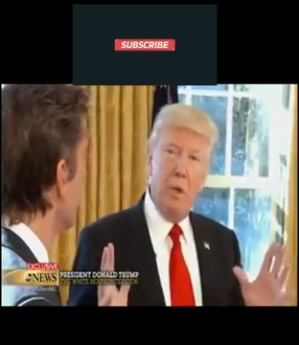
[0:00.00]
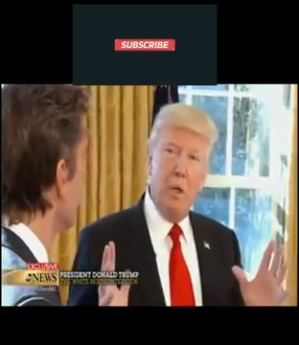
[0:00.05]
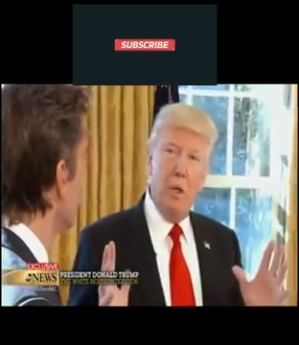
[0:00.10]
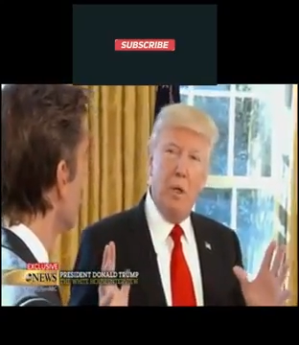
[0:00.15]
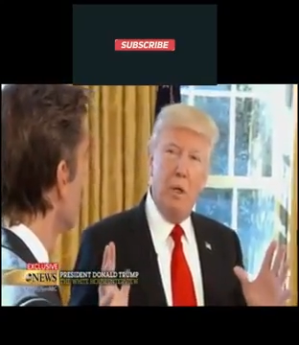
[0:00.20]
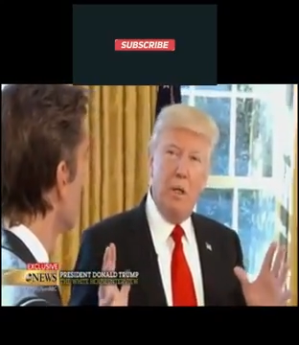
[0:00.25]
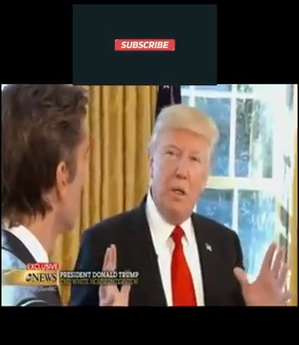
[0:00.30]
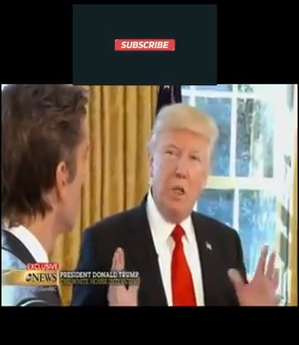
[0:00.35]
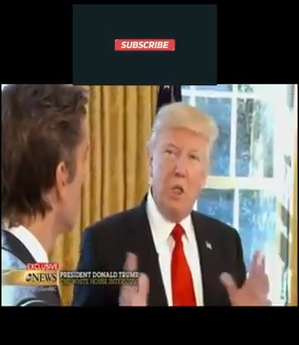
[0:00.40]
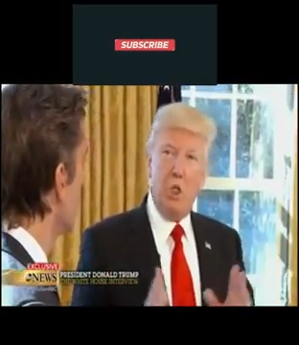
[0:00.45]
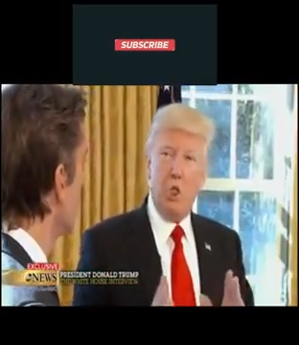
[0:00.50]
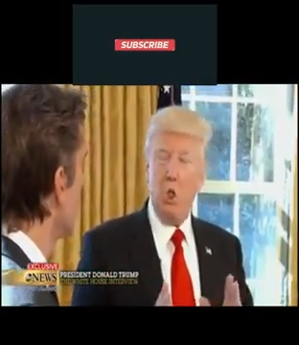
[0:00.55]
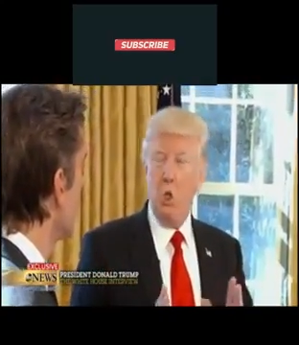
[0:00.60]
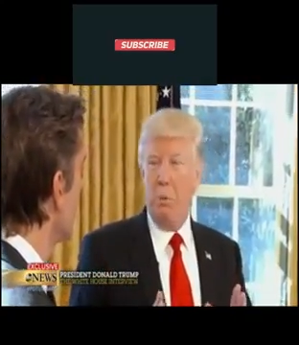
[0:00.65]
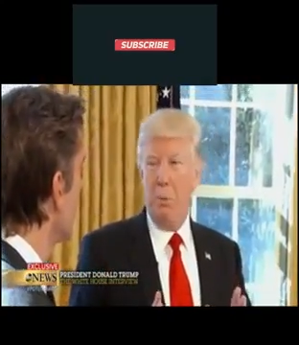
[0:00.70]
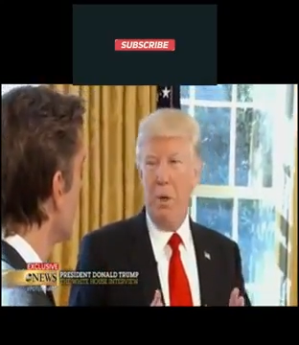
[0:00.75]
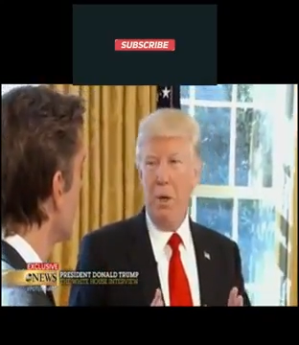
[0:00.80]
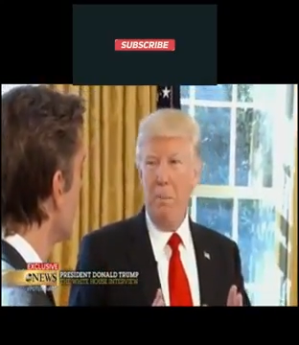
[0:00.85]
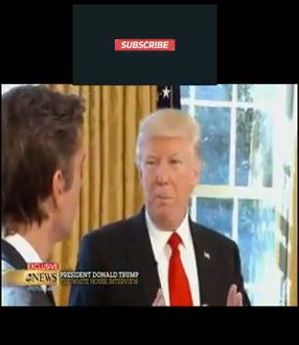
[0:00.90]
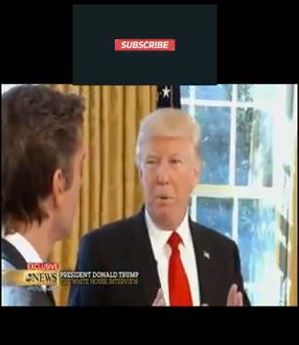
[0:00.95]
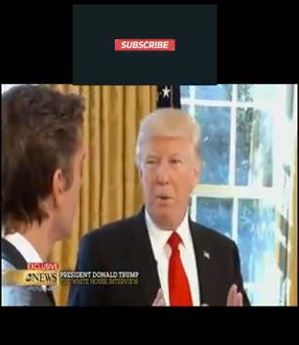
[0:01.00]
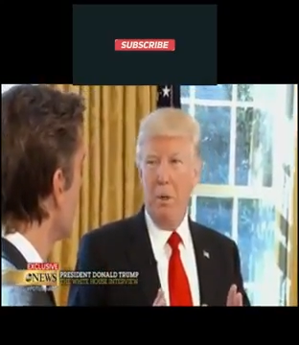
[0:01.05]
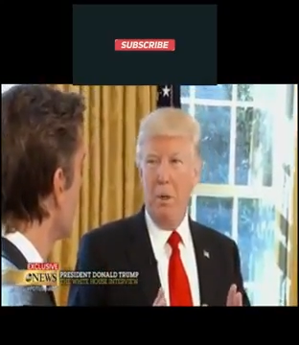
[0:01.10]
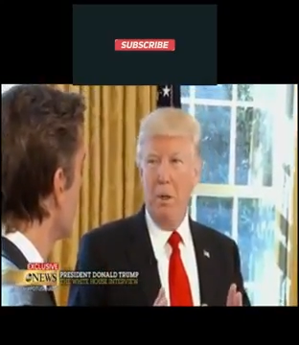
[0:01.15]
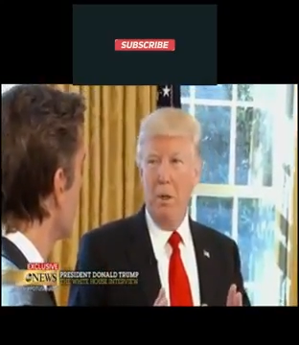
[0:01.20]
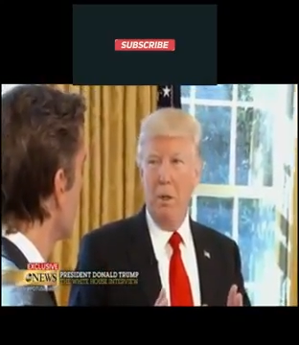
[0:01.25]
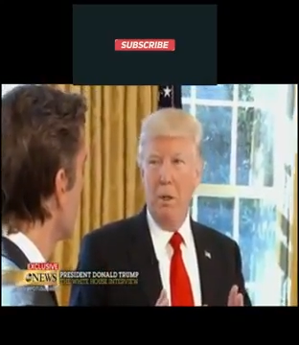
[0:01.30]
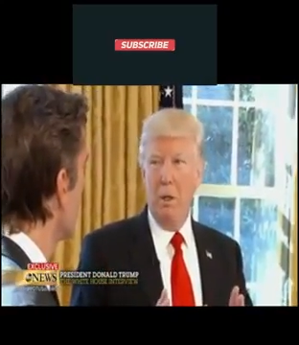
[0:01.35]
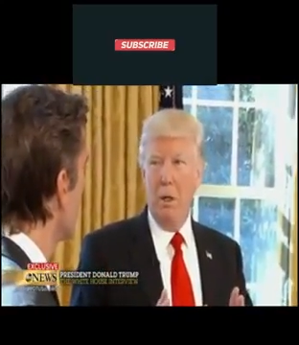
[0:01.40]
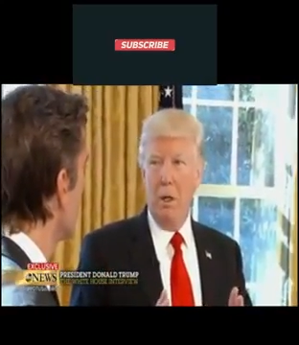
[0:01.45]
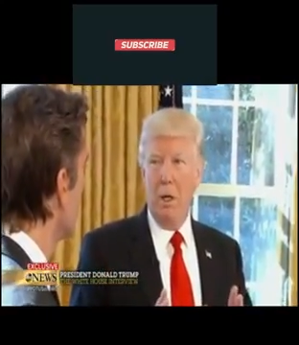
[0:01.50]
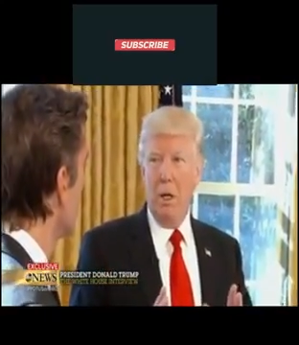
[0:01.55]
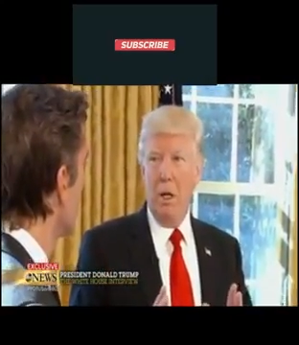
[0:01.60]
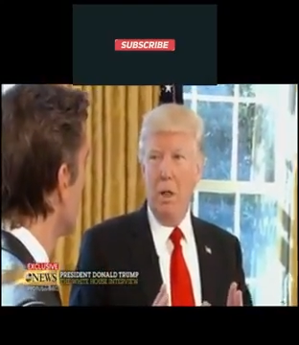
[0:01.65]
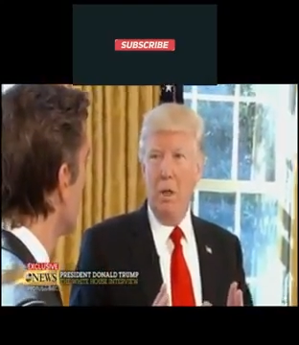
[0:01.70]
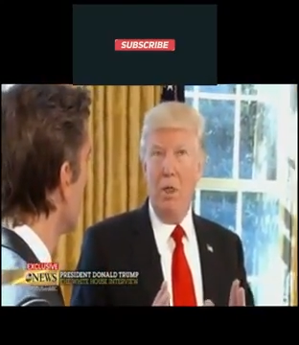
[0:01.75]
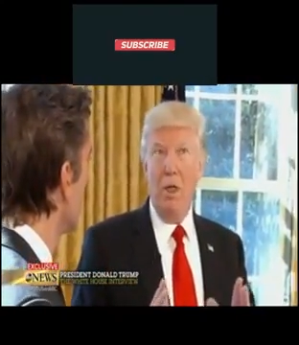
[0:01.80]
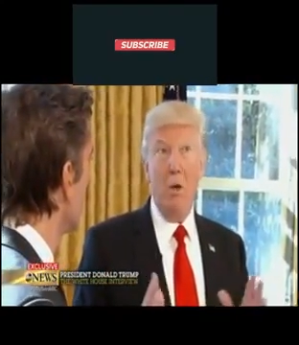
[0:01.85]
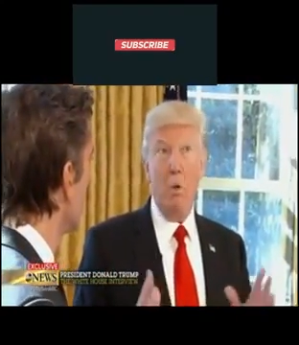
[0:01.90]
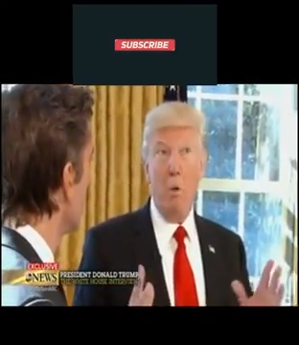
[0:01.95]
these two people
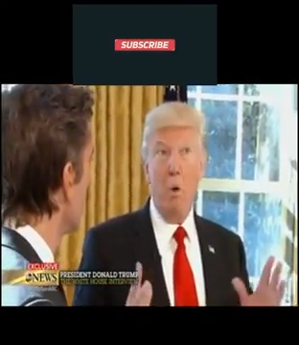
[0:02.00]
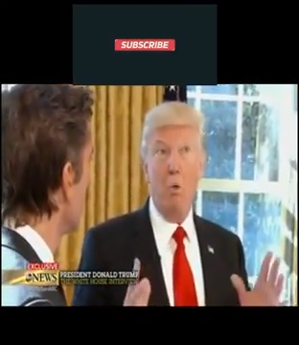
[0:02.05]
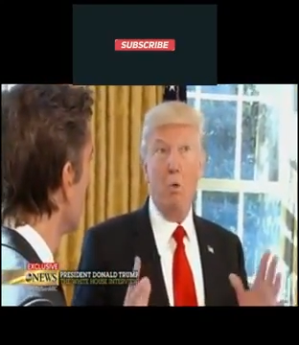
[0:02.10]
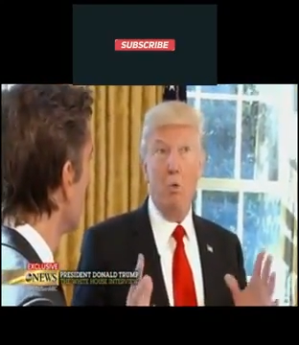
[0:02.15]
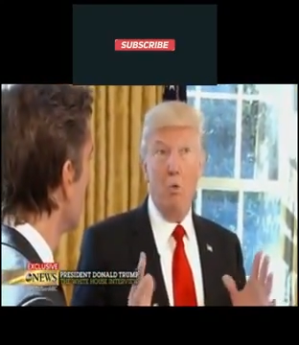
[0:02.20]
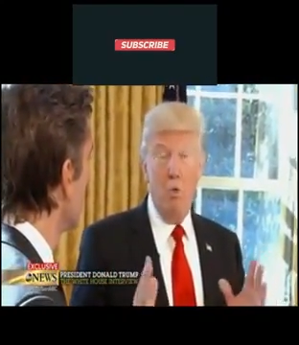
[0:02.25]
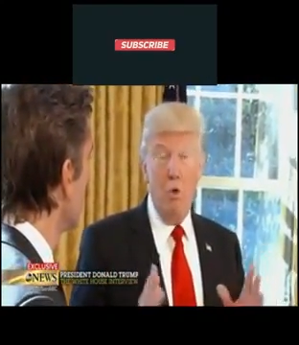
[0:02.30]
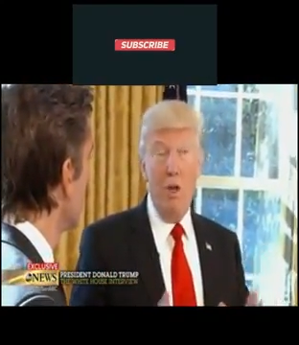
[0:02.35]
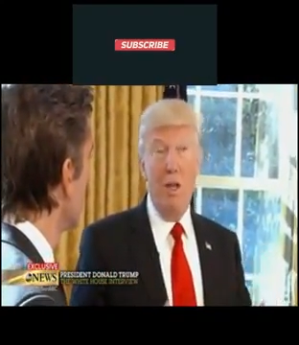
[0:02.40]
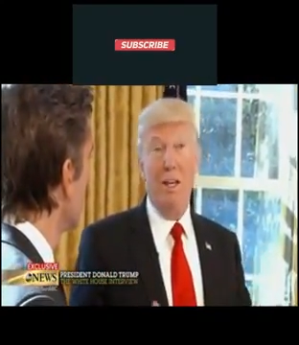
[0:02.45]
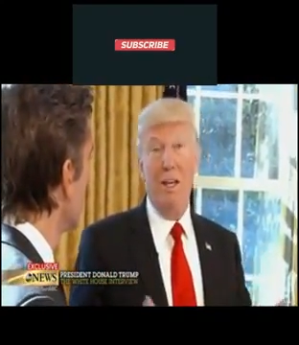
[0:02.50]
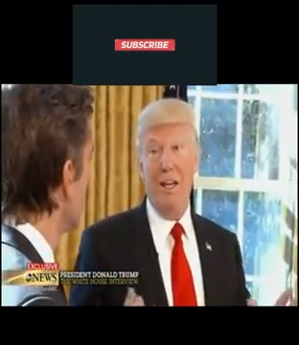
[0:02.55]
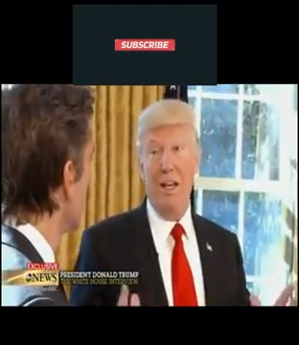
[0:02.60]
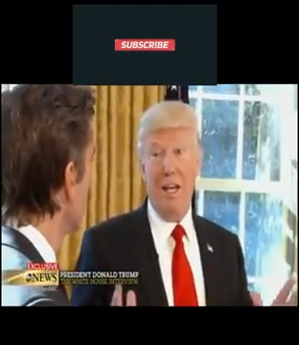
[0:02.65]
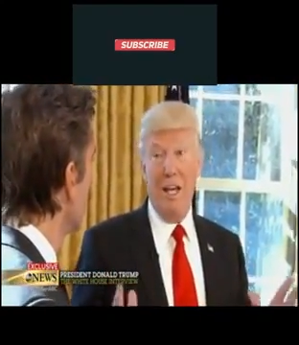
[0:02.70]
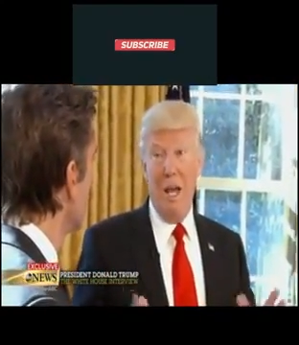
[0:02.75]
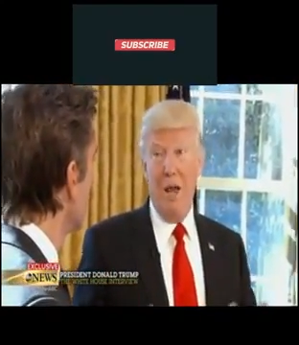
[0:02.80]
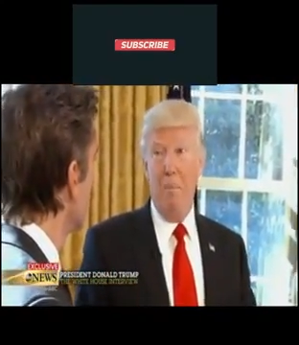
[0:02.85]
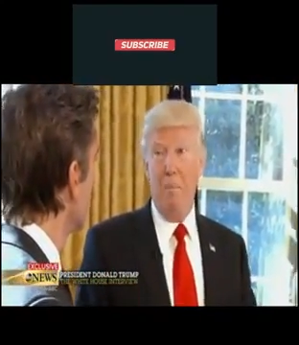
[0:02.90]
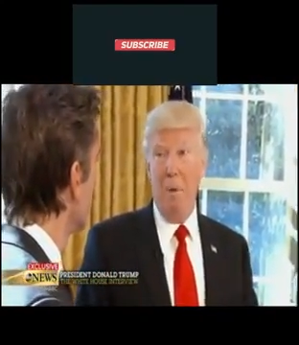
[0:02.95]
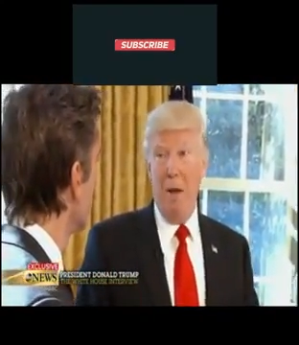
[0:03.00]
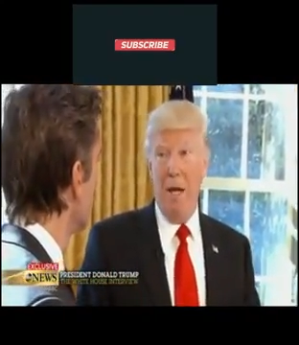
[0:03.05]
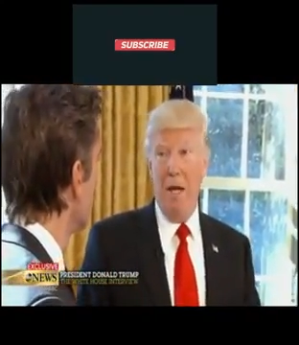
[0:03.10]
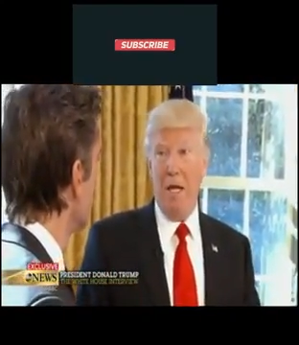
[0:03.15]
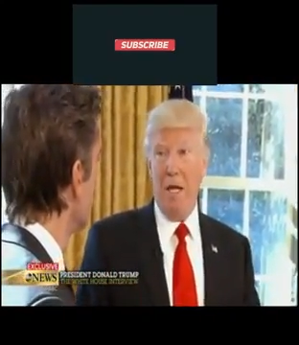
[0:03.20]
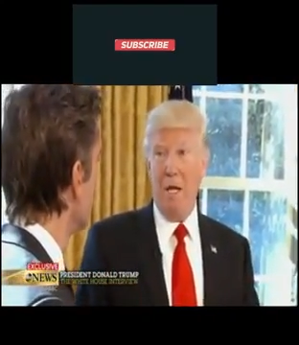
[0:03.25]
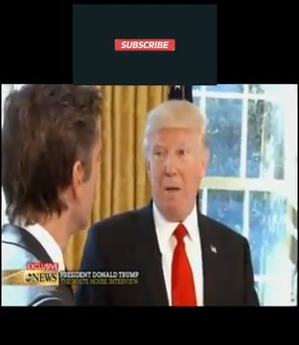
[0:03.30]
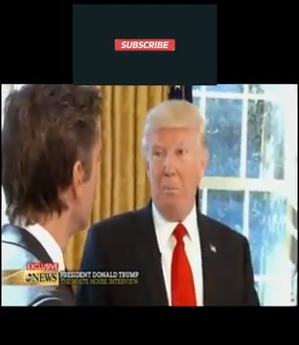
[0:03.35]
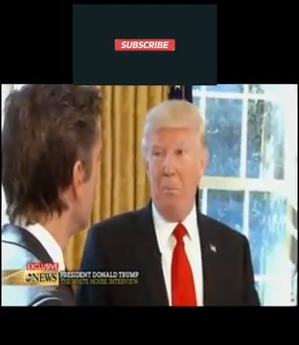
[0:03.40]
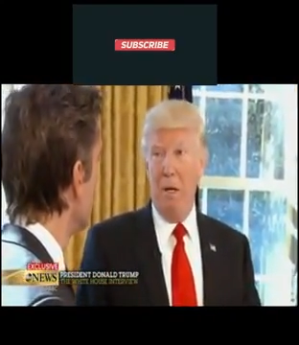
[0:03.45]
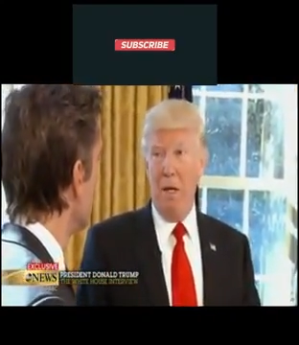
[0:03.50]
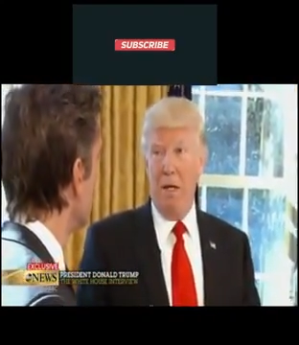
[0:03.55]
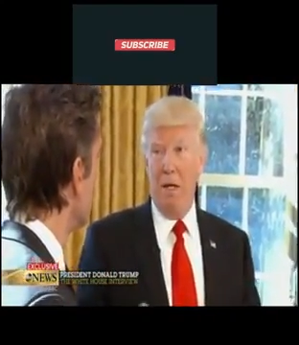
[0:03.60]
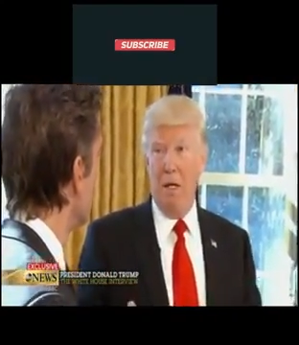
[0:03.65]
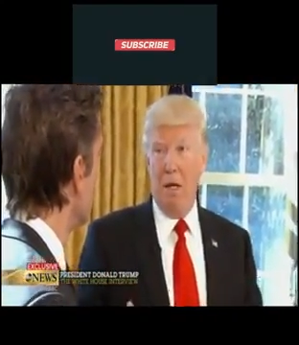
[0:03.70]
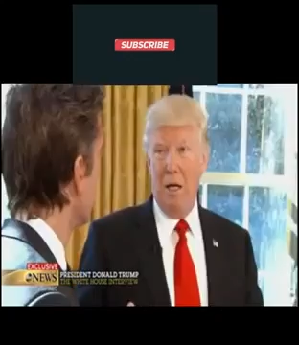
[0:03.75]
that were really campaigning big league. In